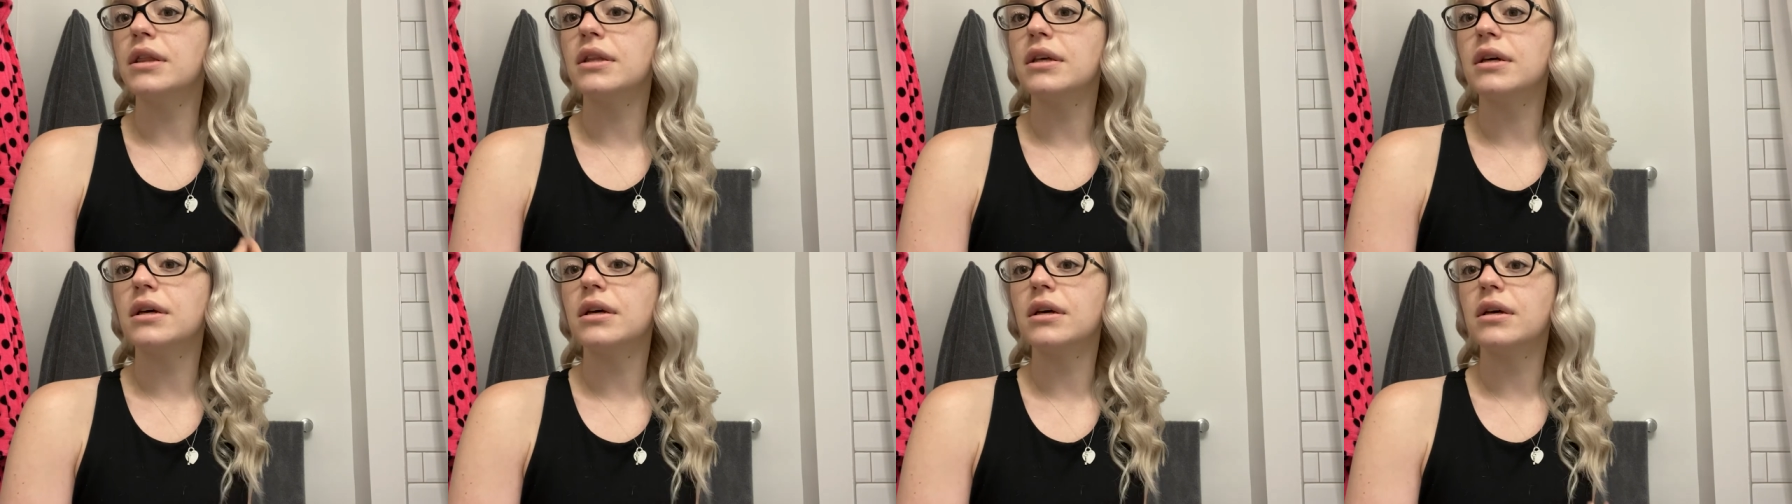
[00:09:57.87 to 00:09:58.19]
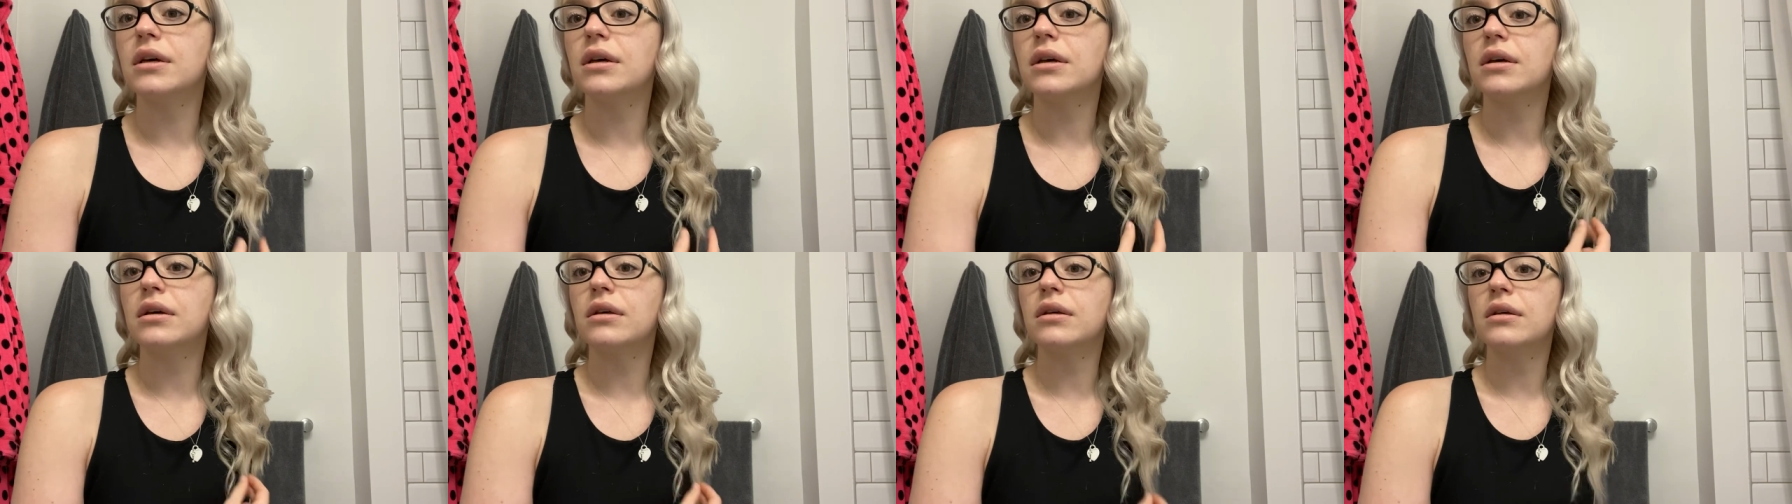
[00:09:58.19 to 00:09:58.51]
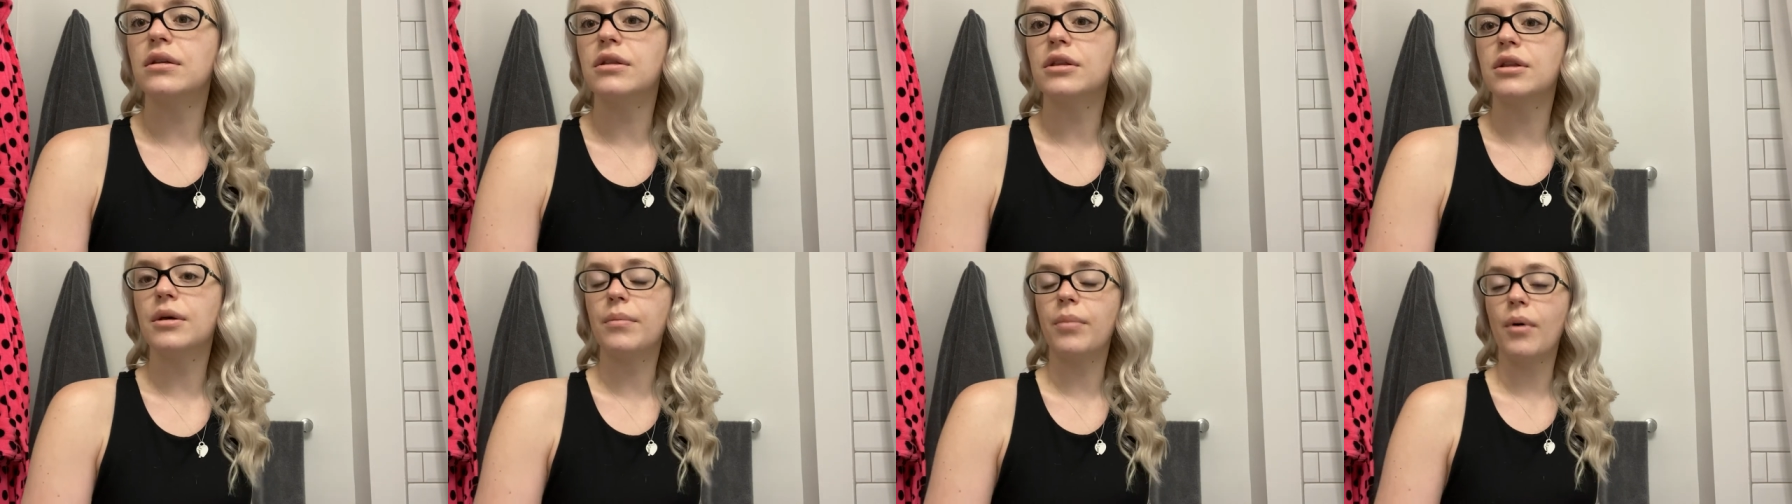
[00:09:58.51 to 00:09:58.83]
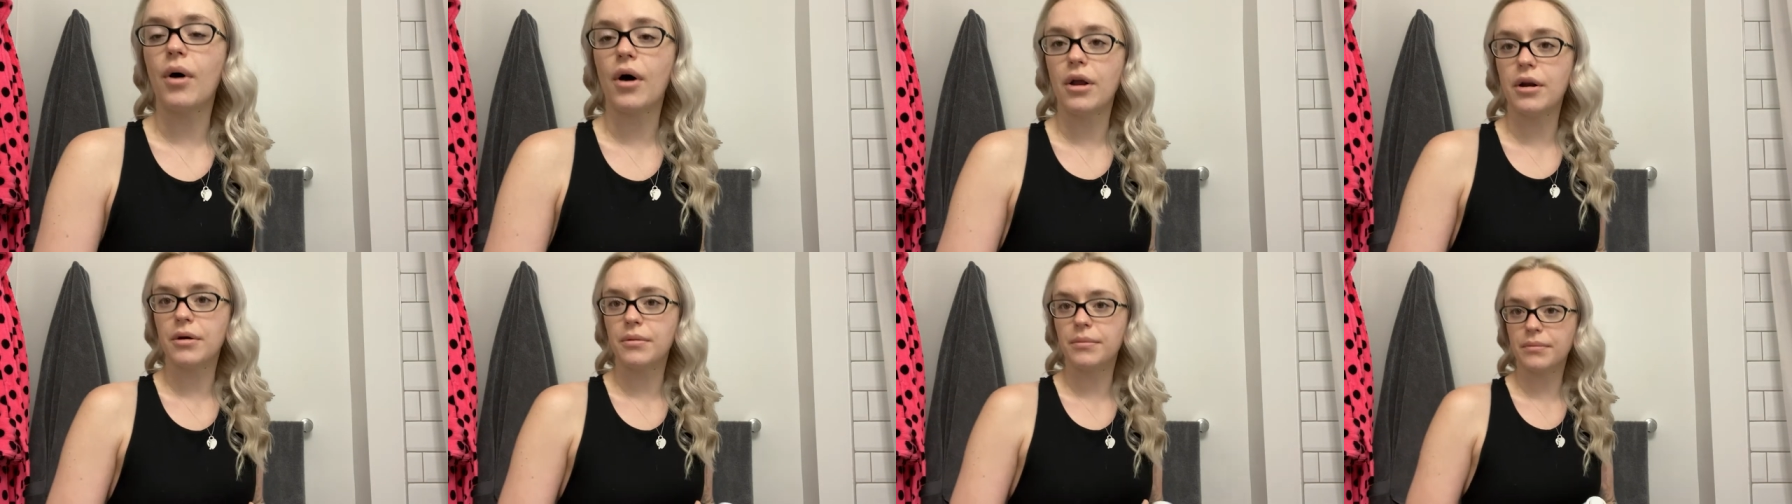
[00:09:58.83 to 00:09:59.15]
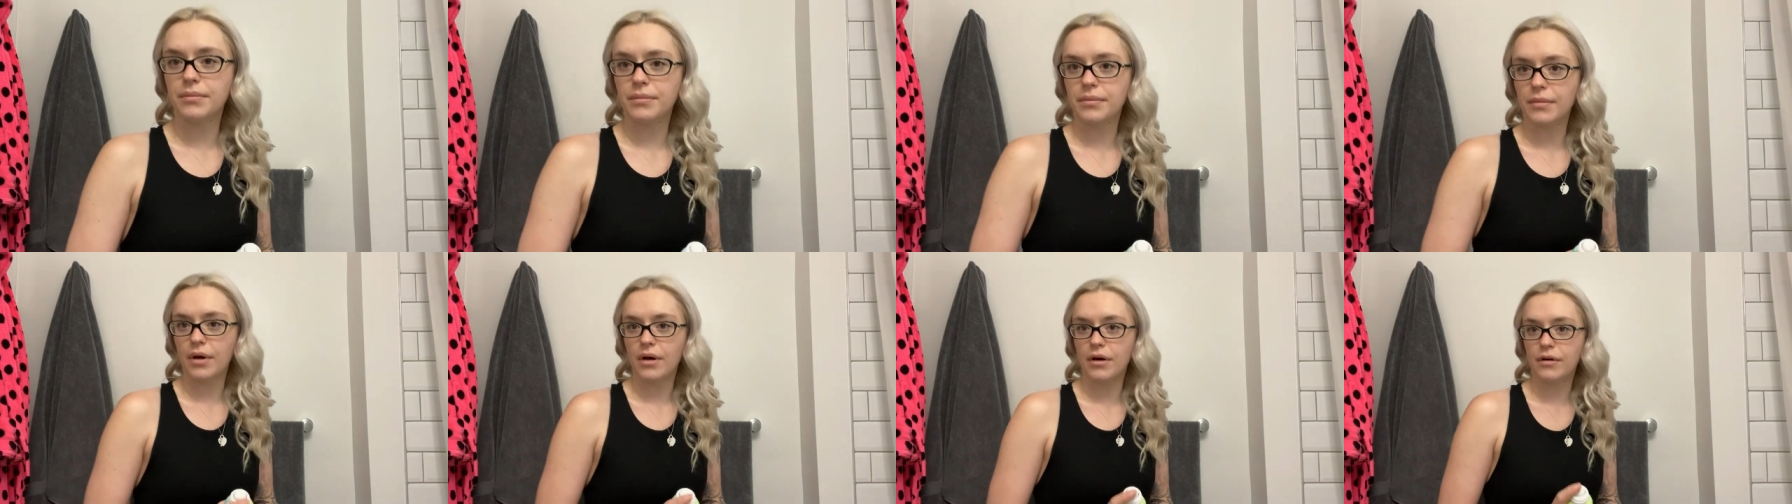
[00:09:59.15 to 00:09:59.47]
the, the
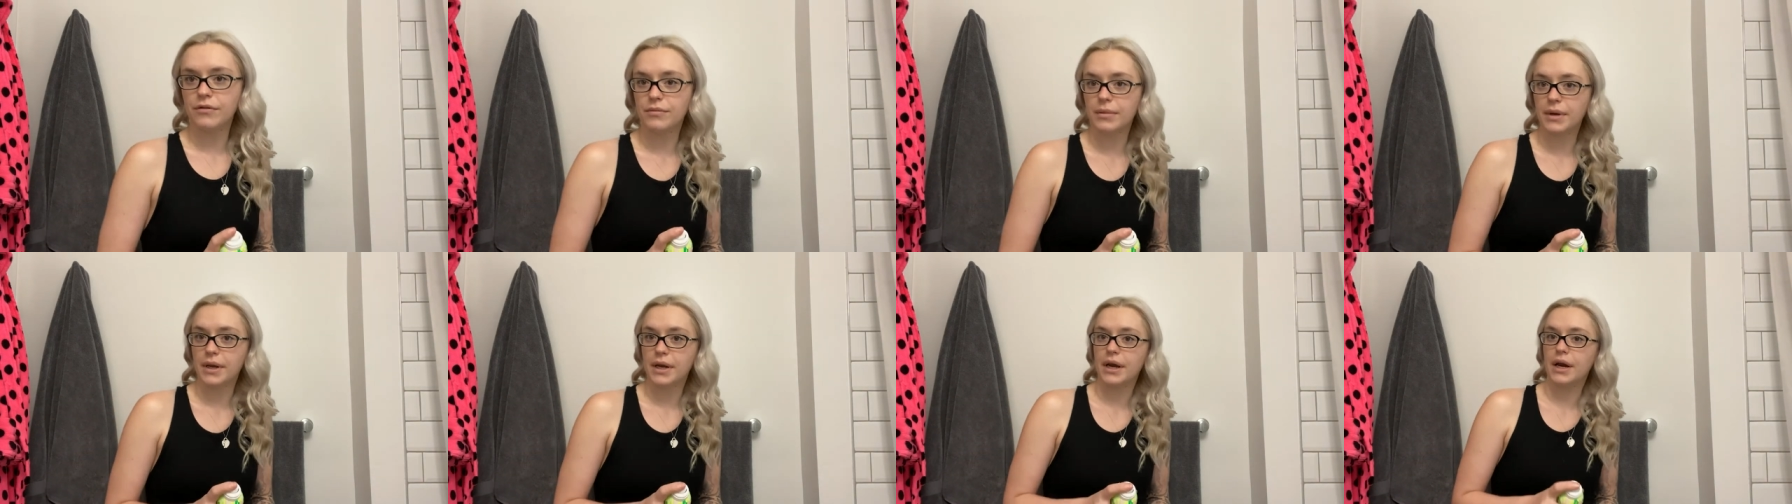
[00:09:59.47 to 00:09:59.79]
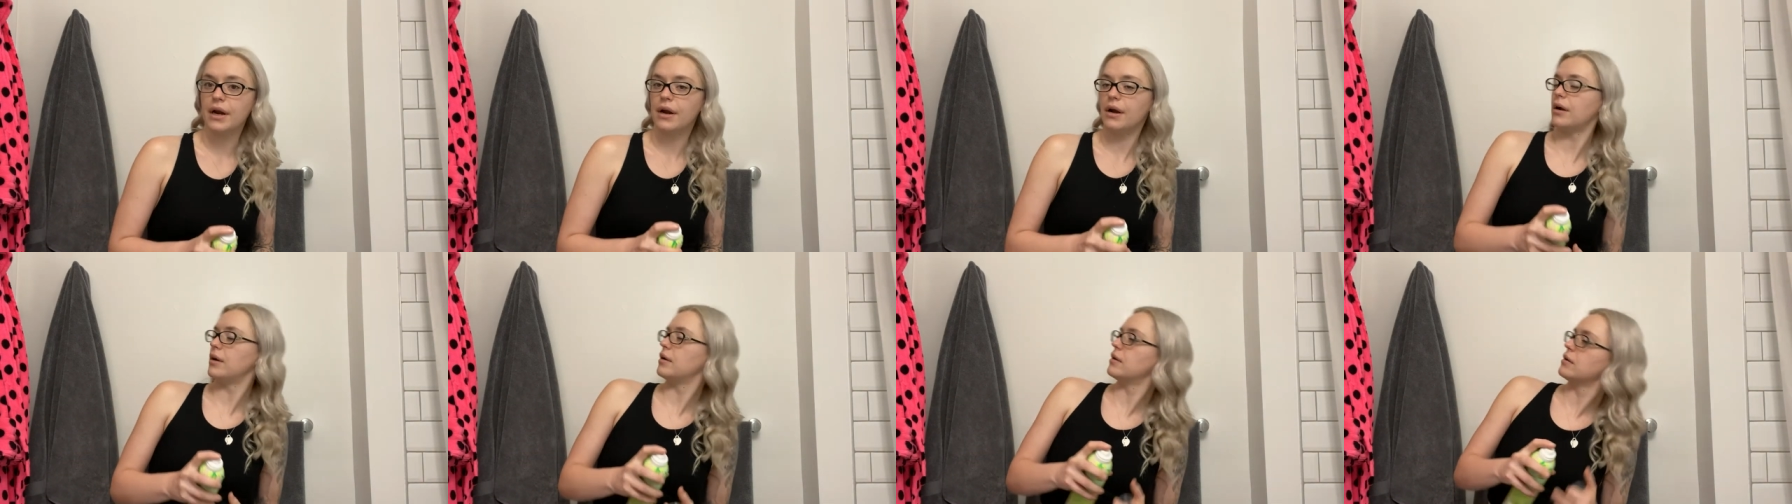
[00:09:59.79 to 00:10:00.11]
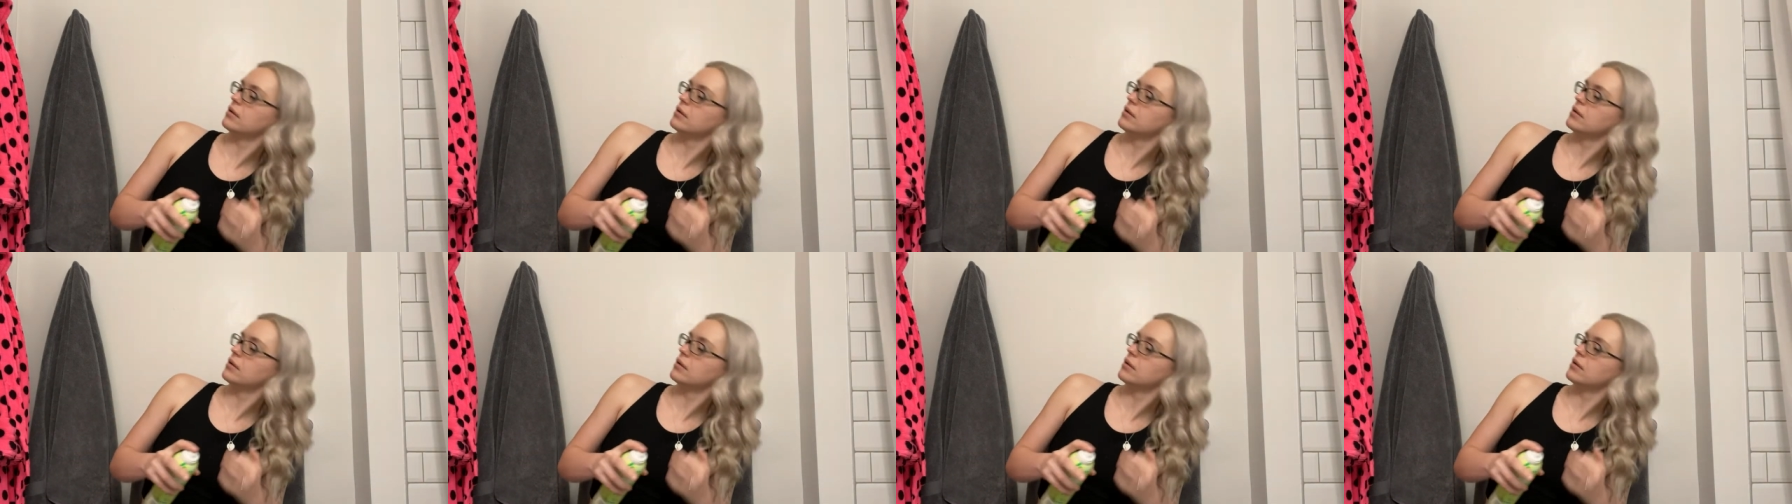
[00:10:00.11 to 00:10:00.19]
bottom of my hair.